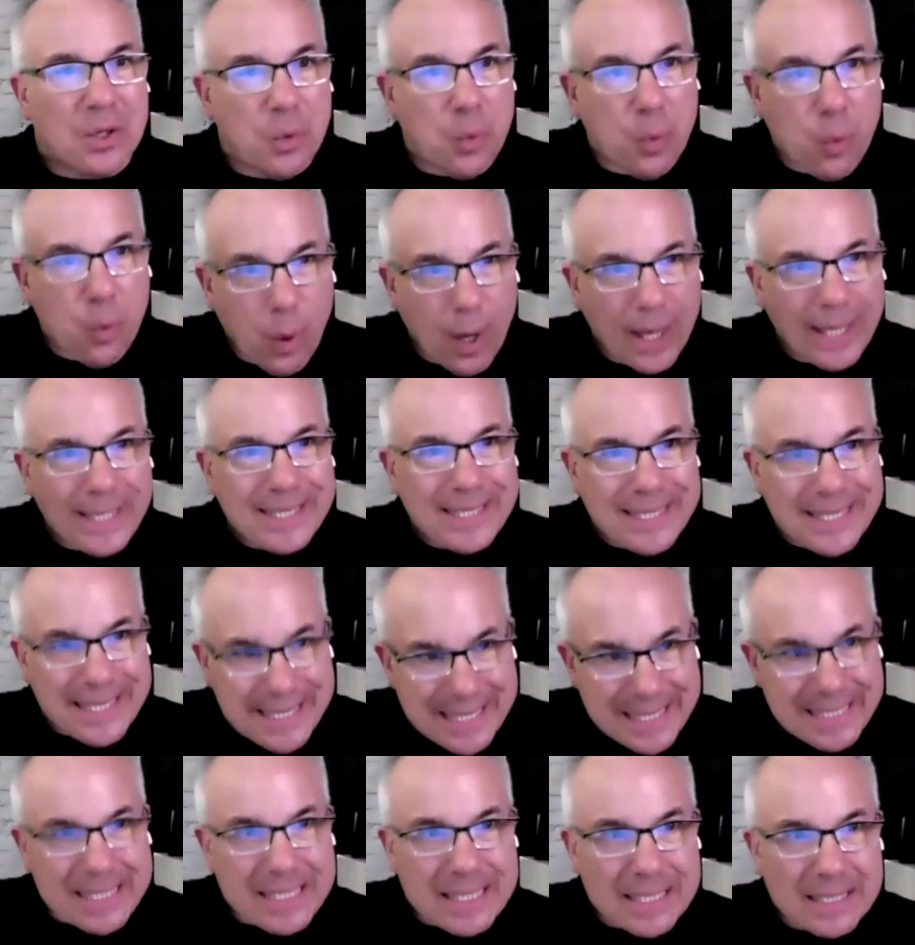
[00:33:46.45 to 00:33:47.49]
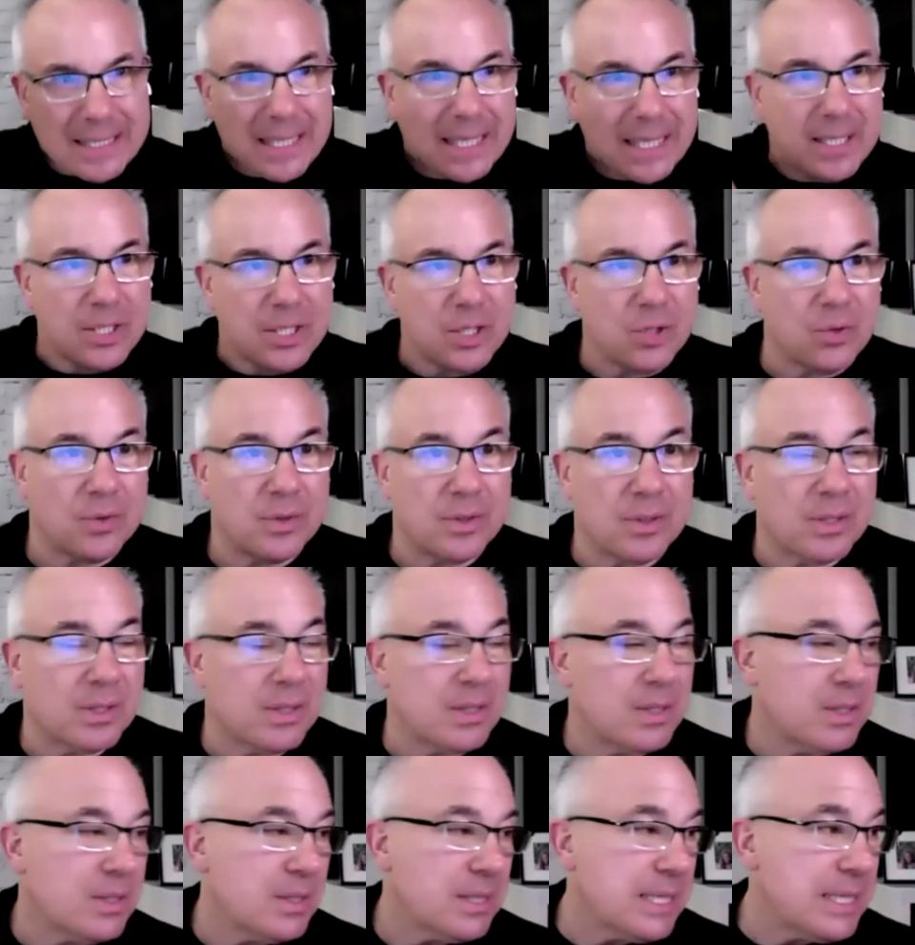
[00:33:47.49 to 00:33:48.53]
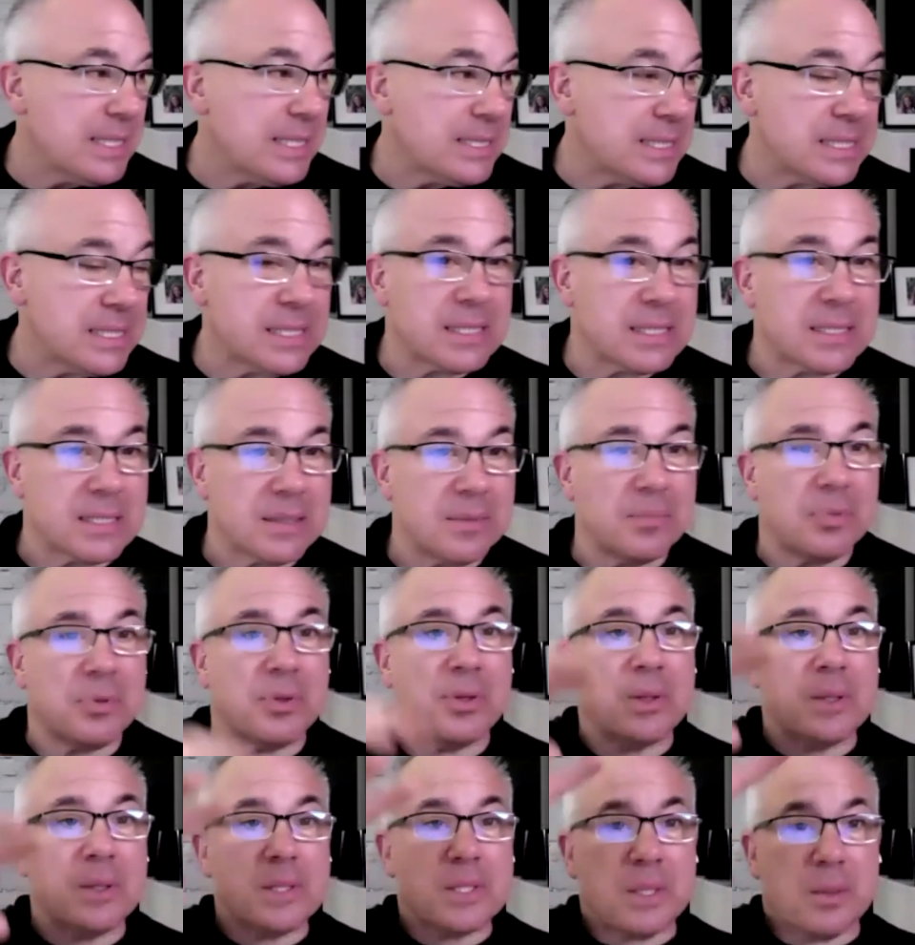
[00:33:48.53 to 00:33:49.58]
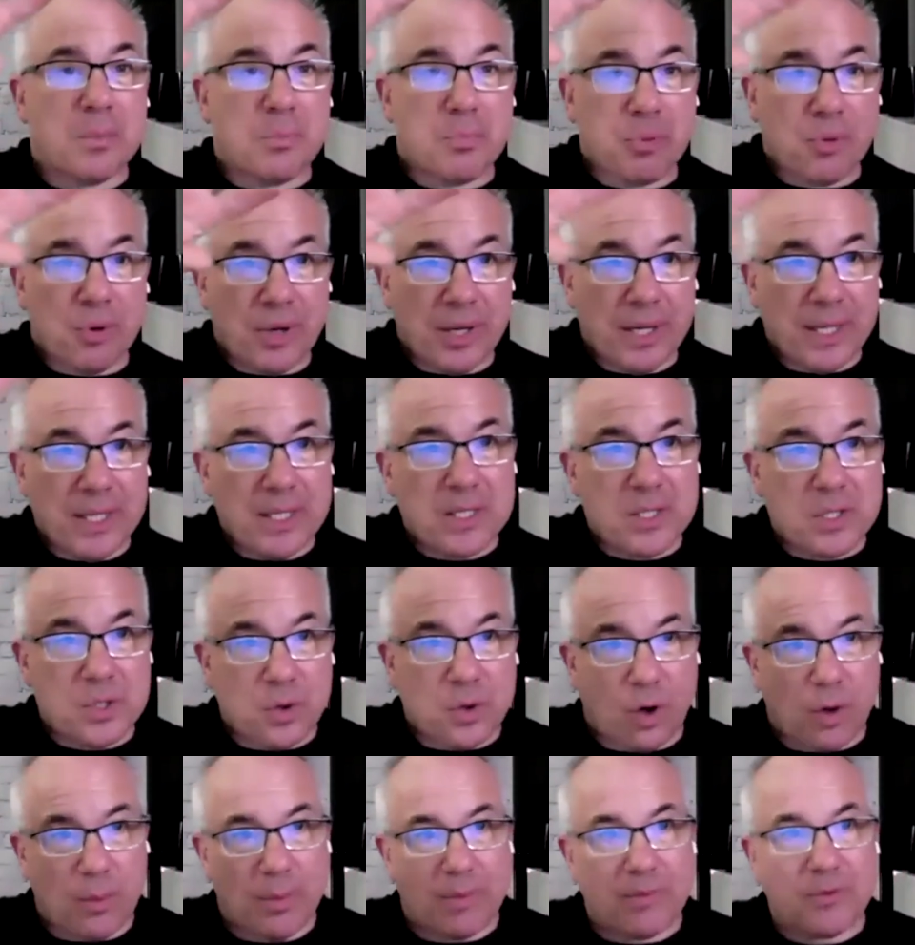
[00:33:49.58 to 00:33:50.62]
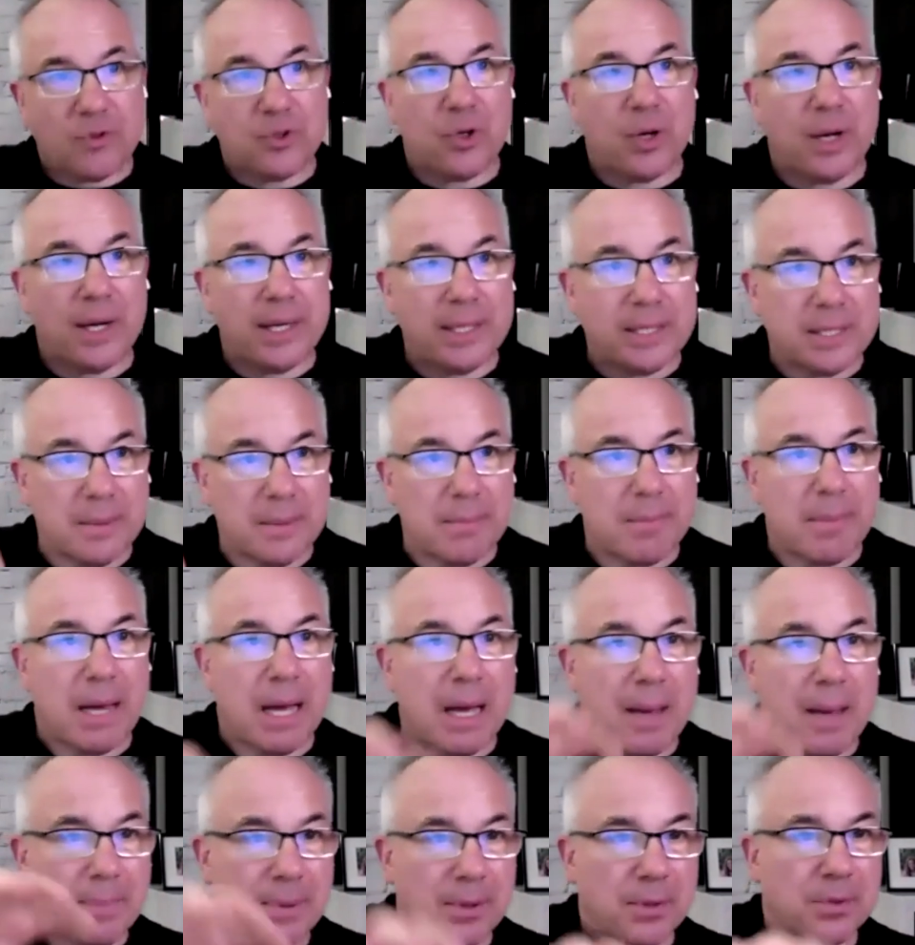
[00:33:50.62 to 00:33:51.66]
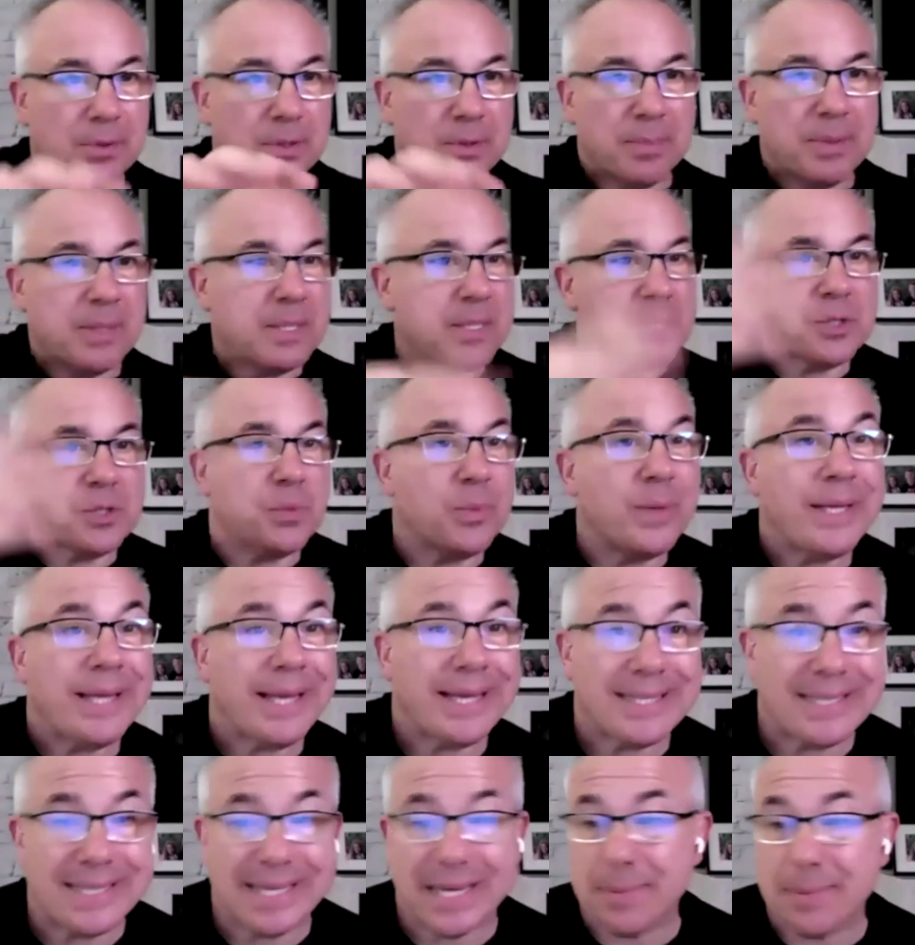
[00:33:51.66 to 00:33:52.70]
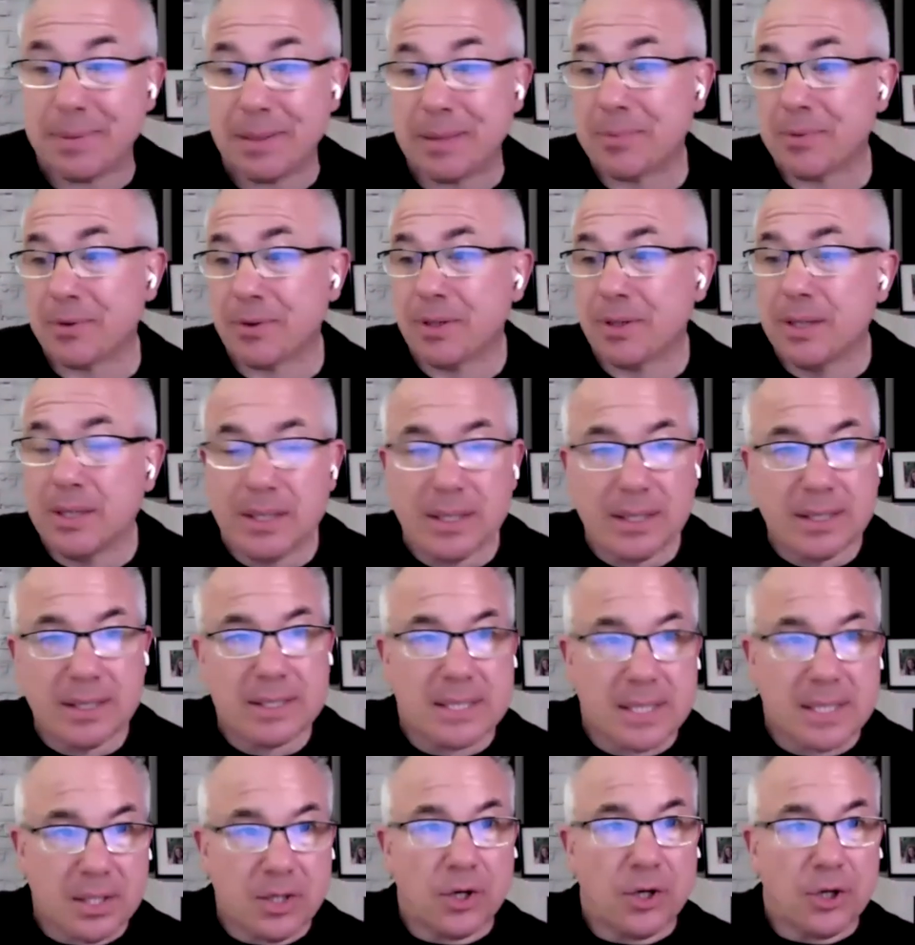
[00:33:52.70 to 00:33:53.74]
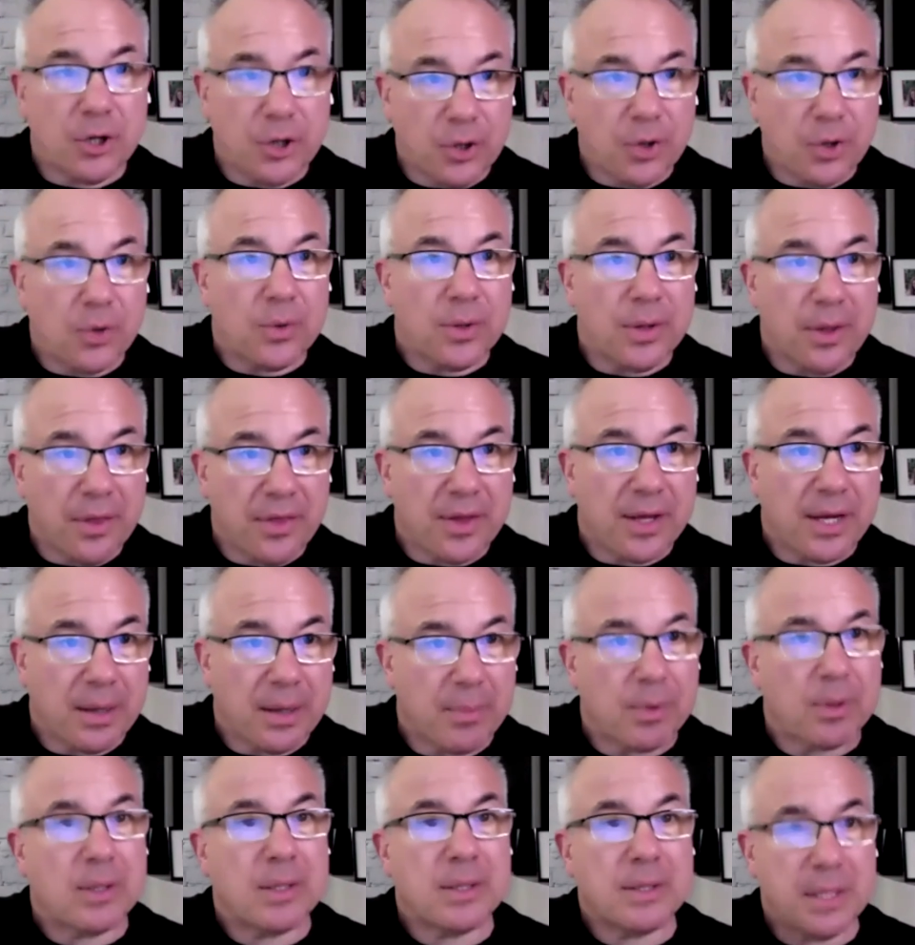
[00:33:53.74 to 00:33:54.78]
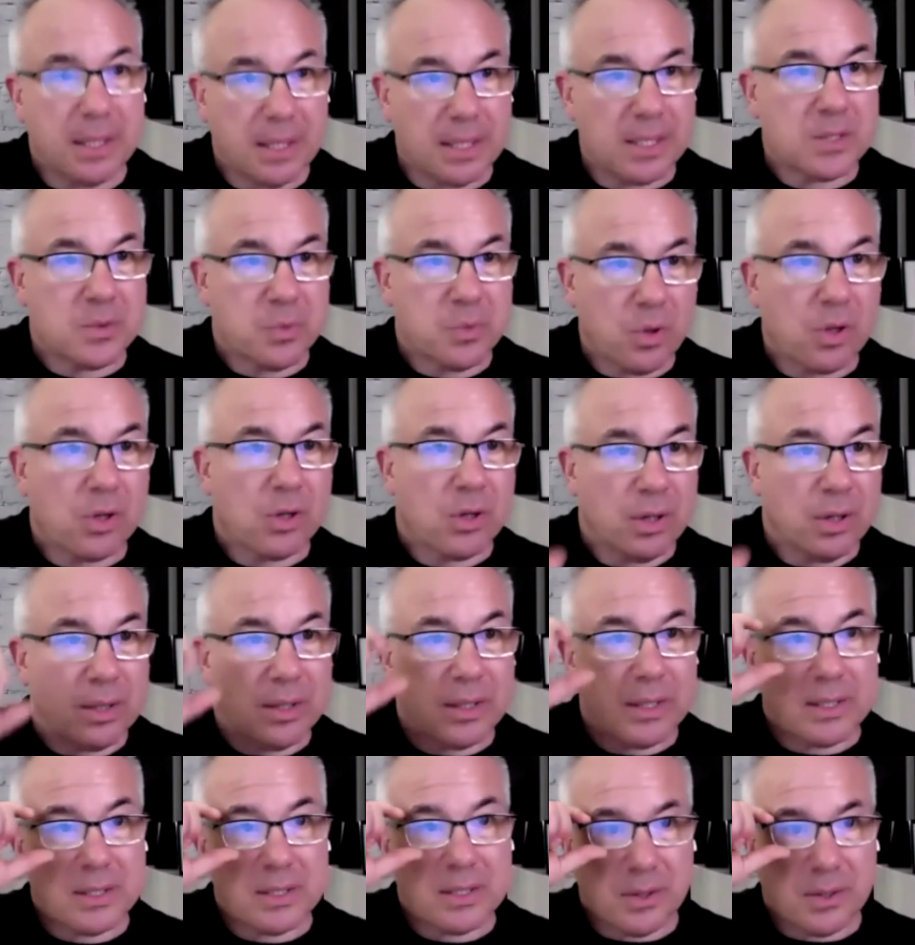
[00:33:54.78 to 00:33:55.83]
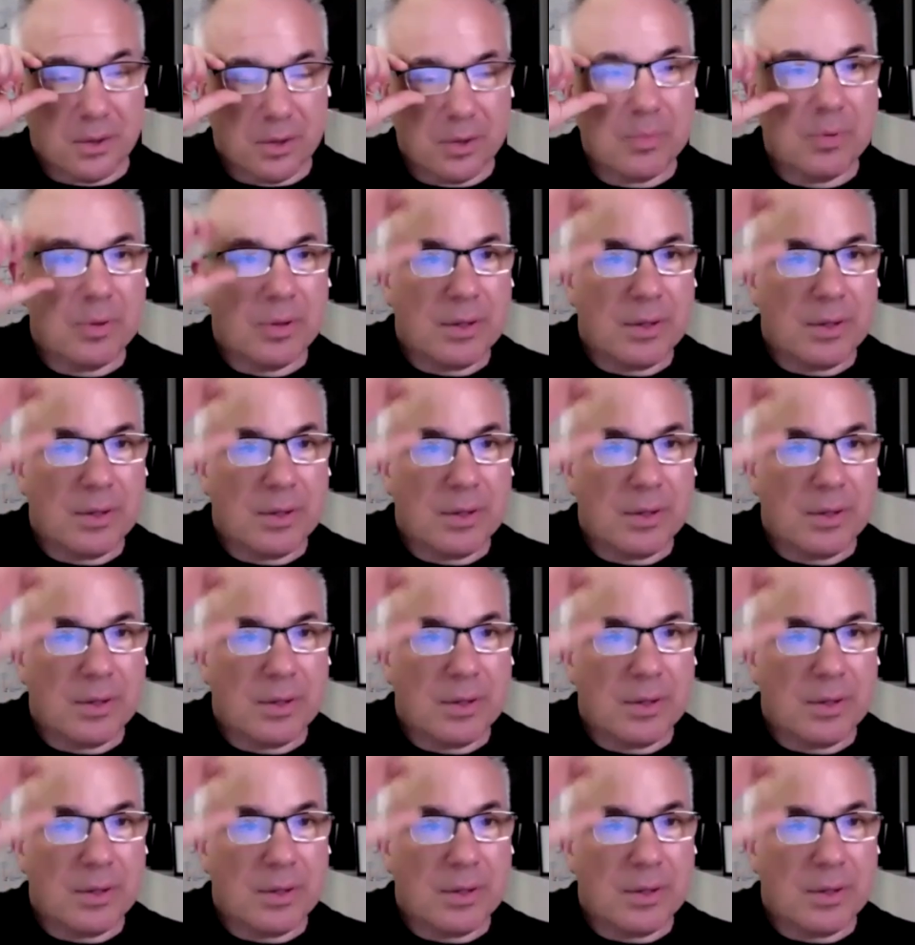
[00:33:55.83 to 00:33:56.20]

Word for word: What is it? And you know, and it's as simple as a brainstorm of trying to map out pieces. We like to get people sit on your own and think about it, then let's work on it as a group.